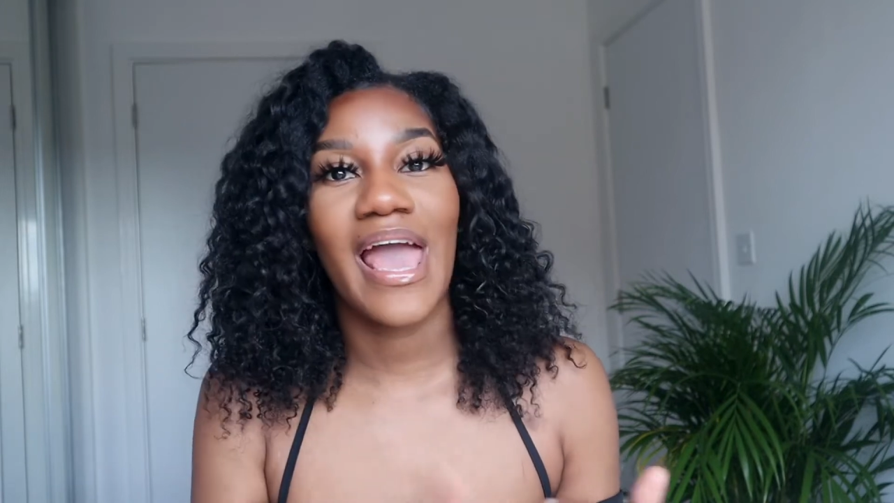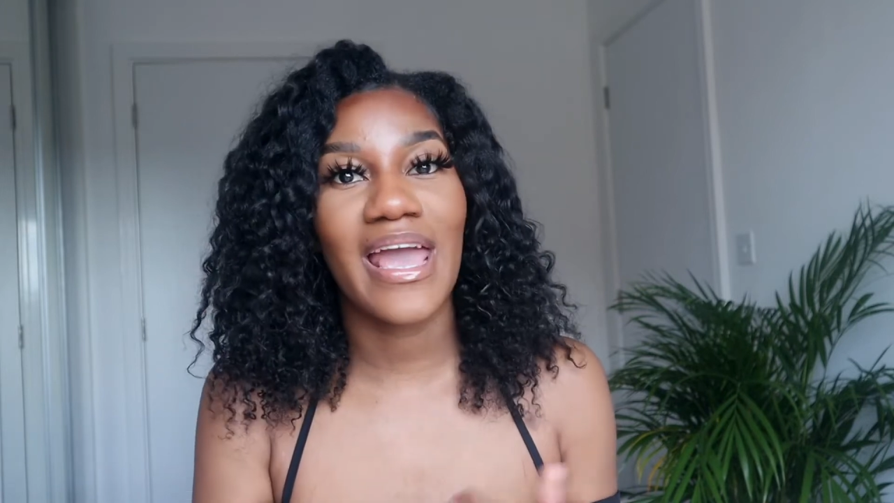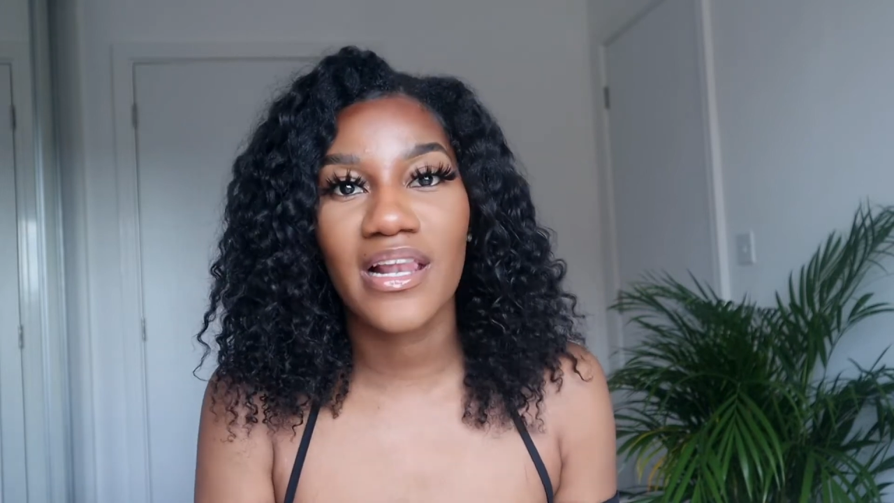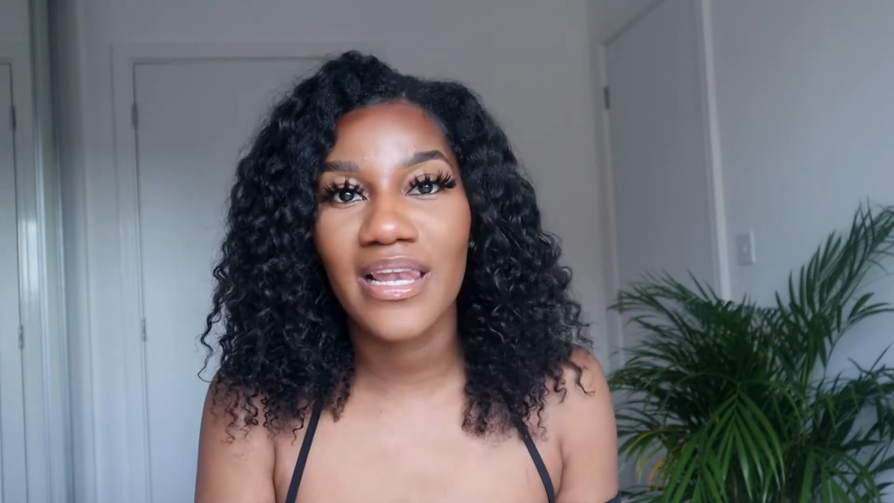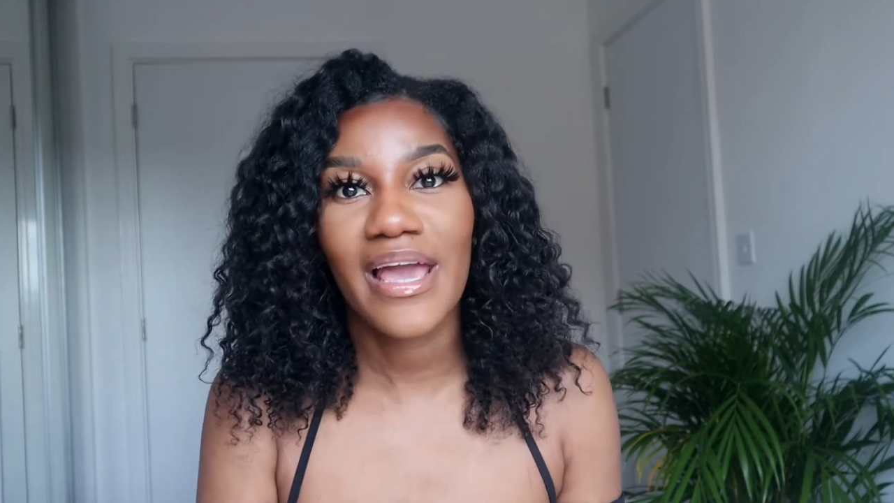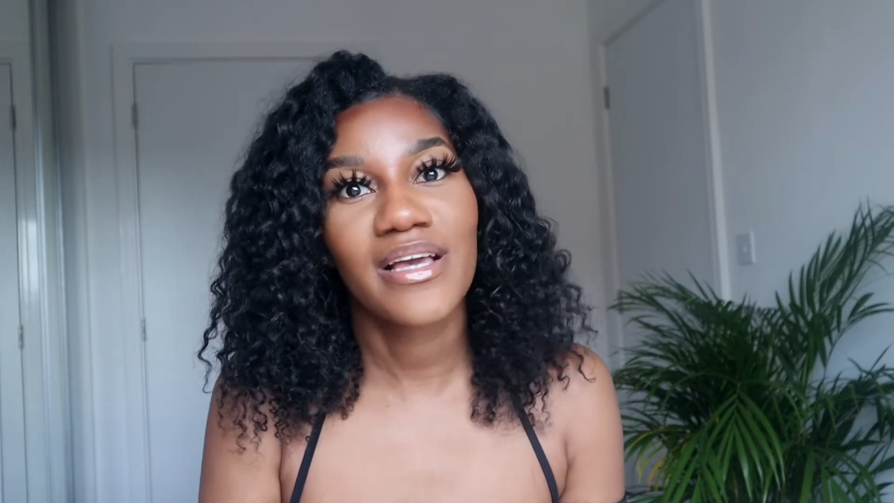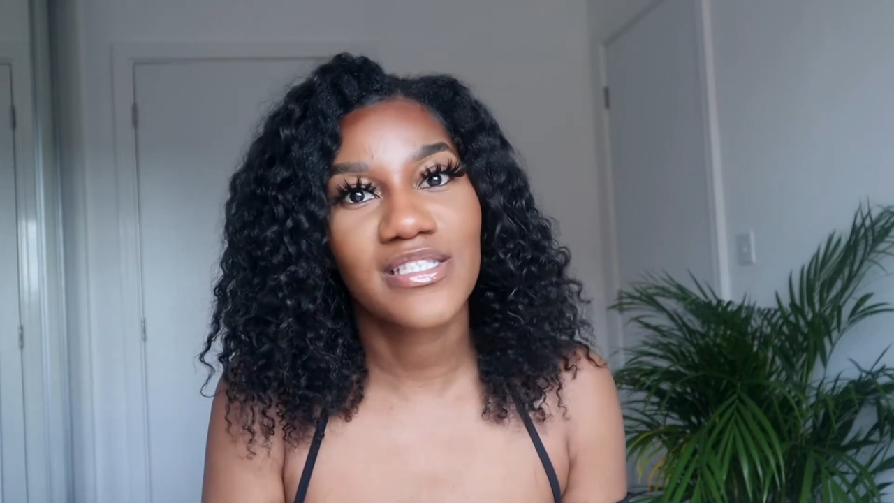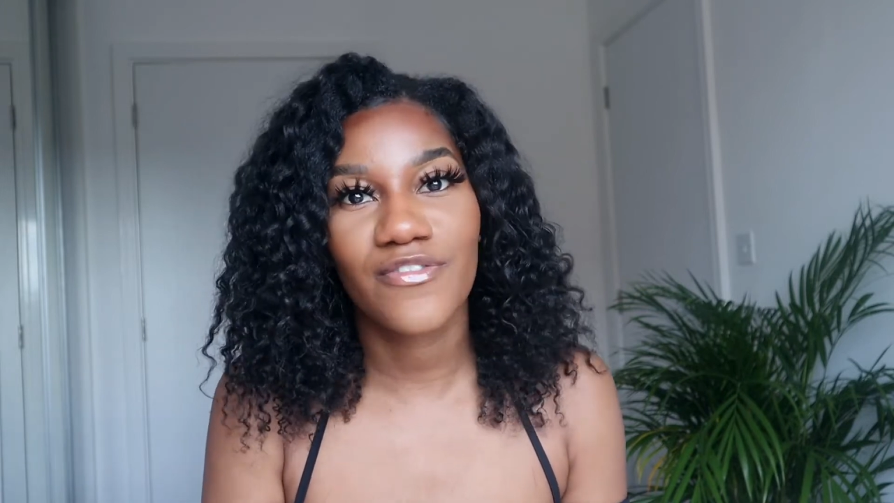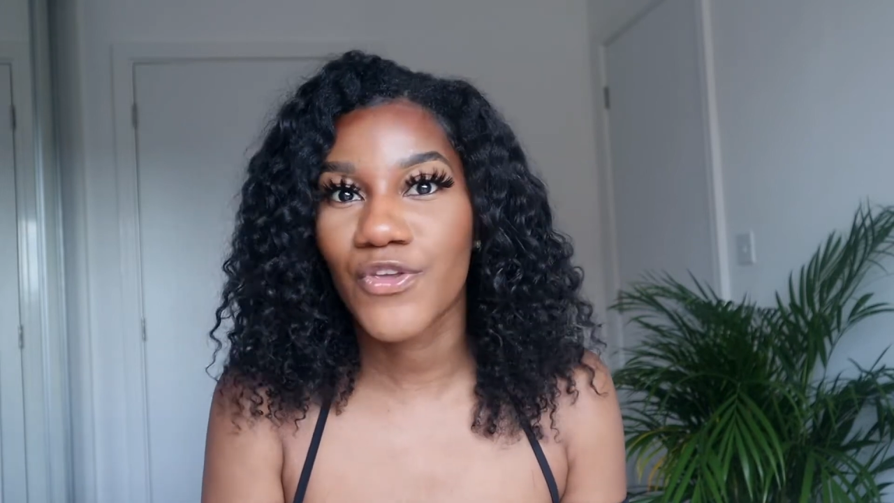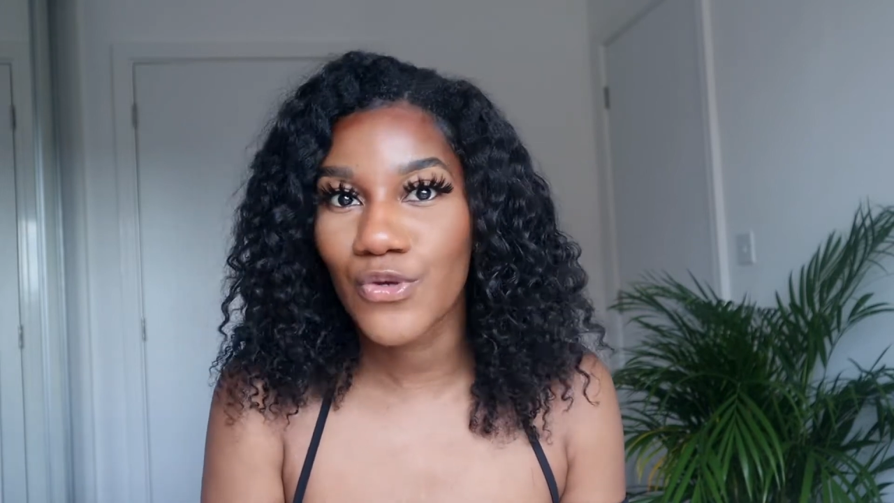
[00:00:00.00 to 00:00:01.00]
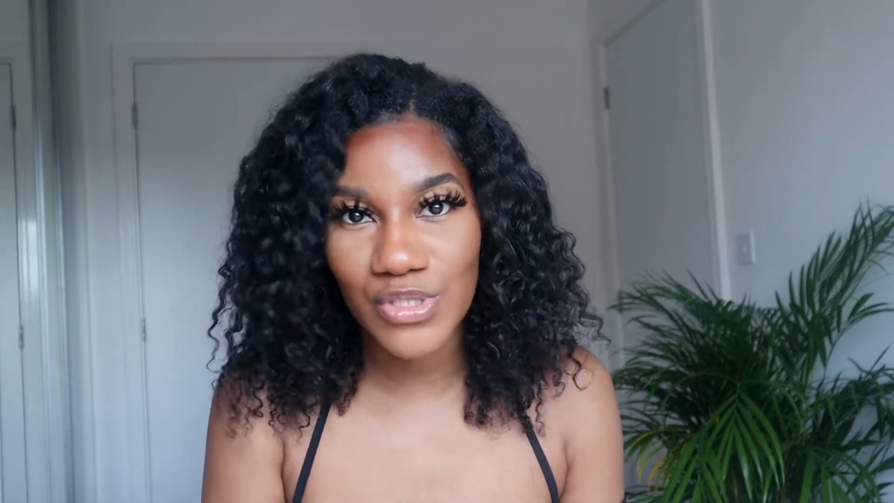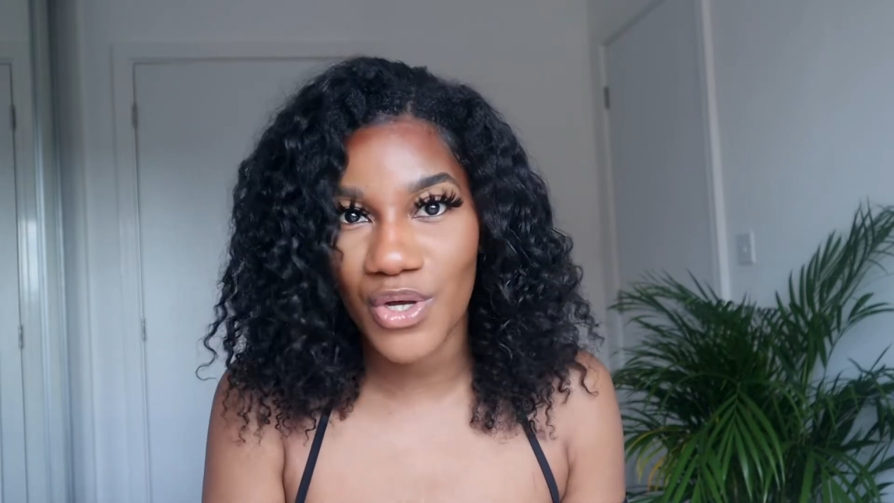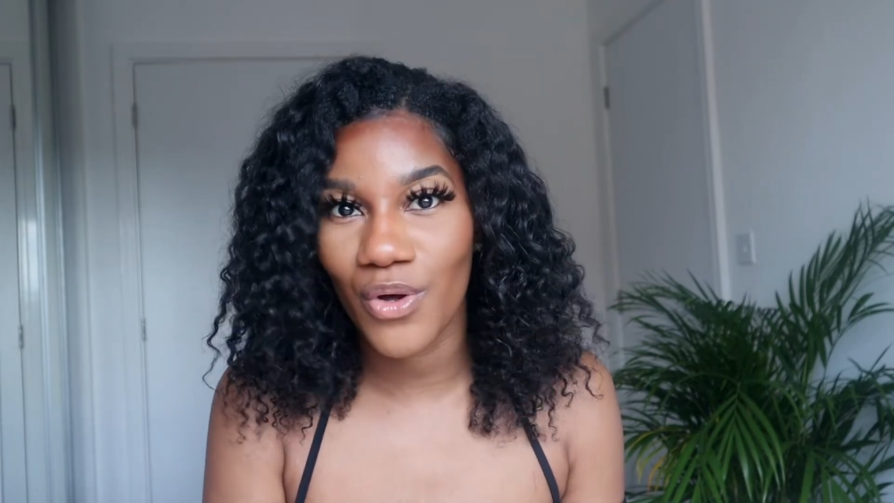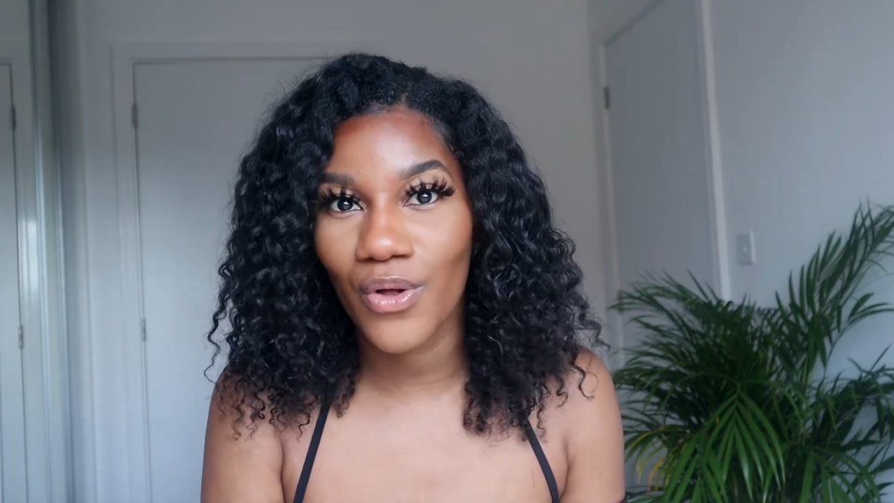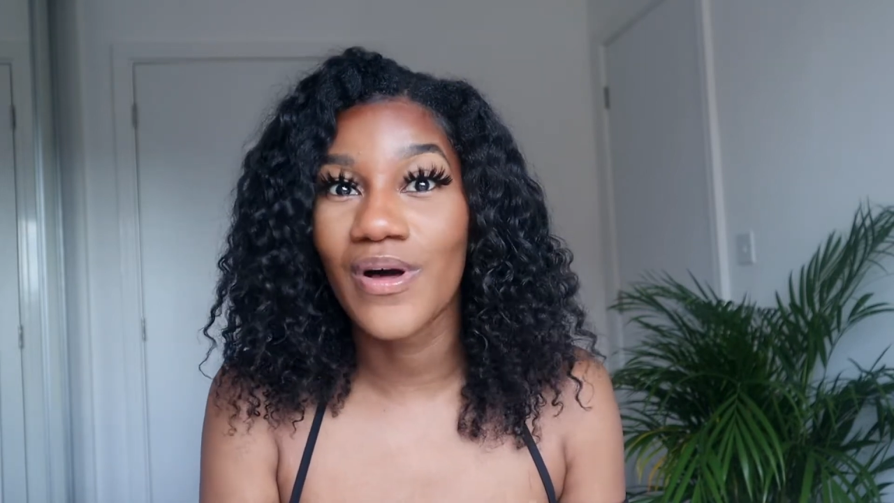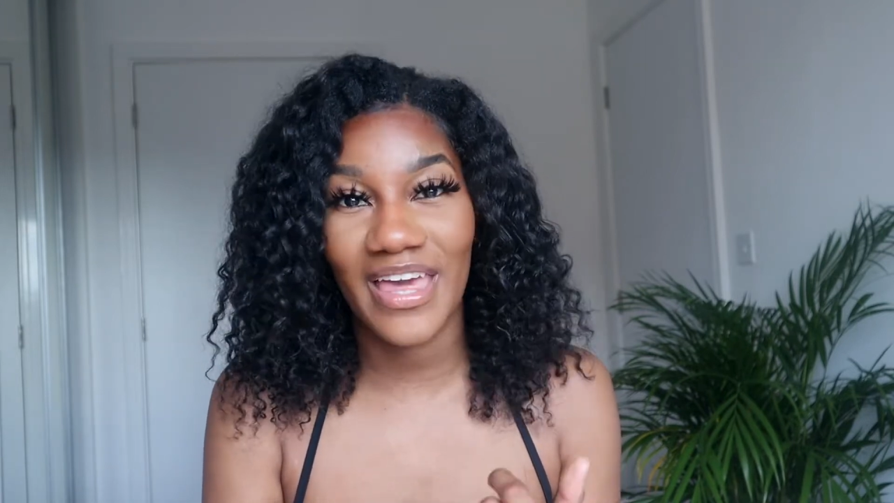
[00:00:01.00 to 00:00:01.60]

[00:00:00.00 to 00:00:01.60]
8 layers of cuticle,